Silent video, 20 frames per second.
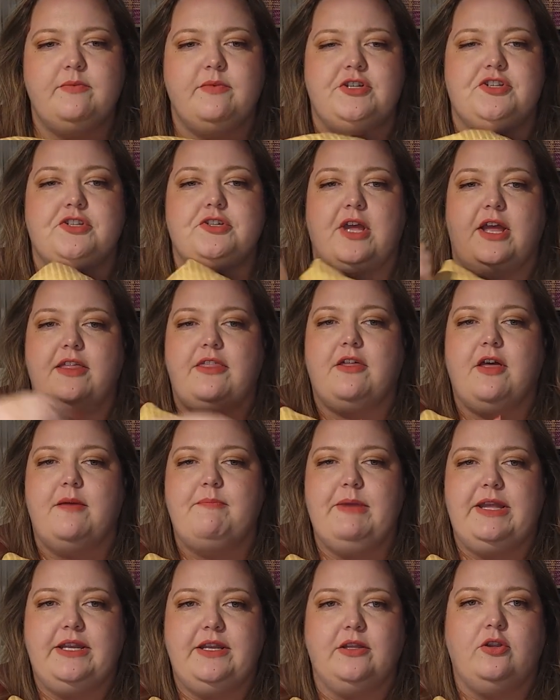which I thought
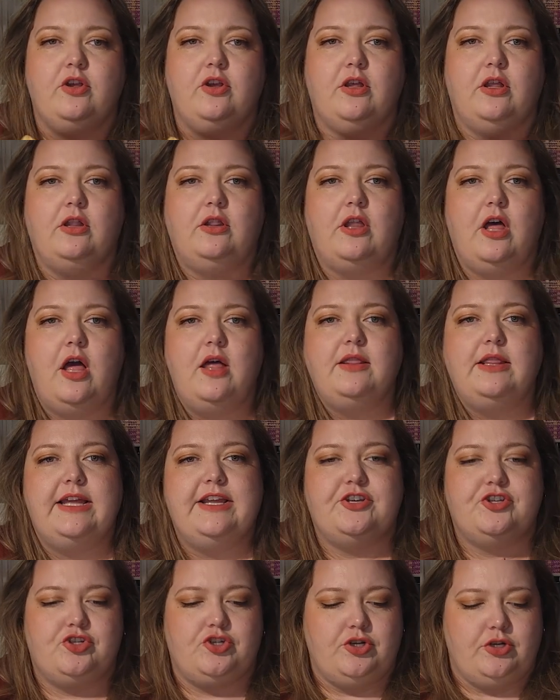made it look a lot
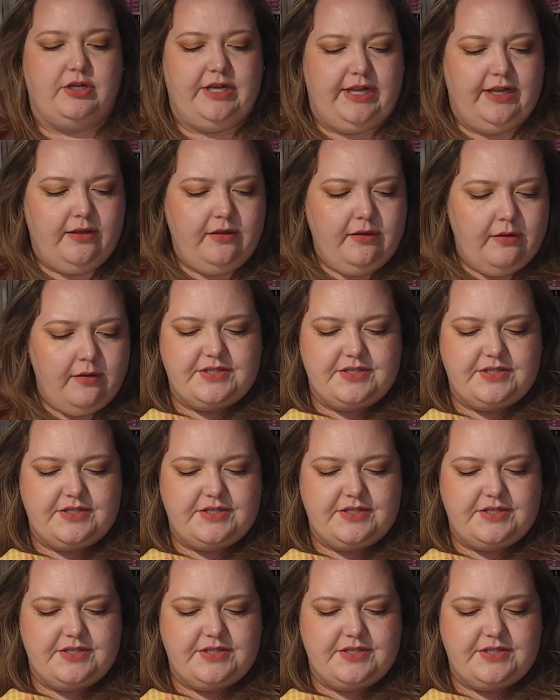like shirting.